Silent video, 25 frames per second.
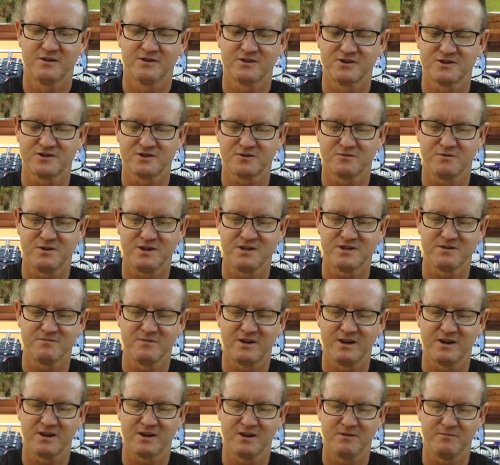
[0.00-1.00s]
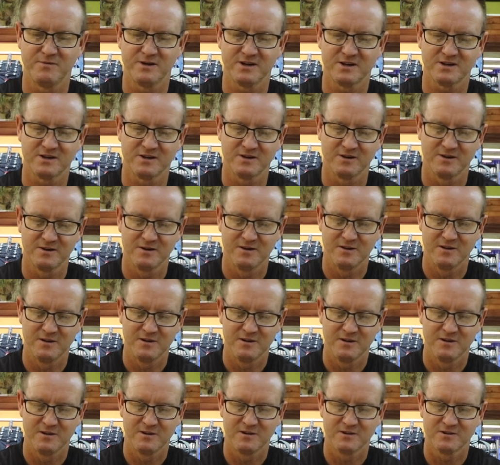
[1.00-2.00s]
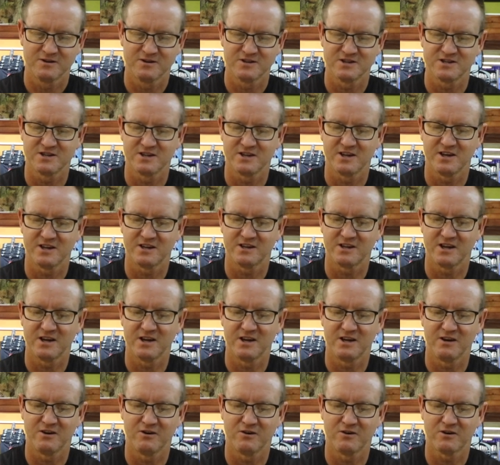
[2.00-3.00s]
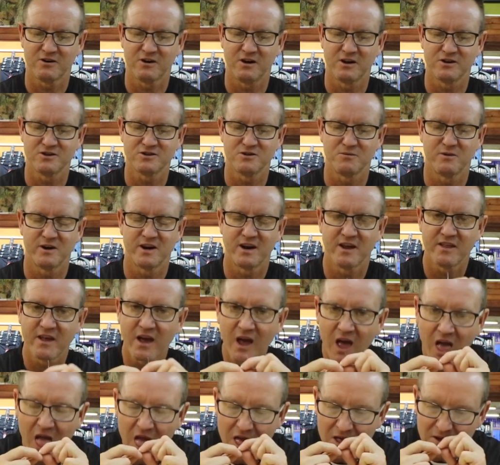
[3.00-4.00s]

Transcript: Just squeeze them a little bit, just so that they are close to one another.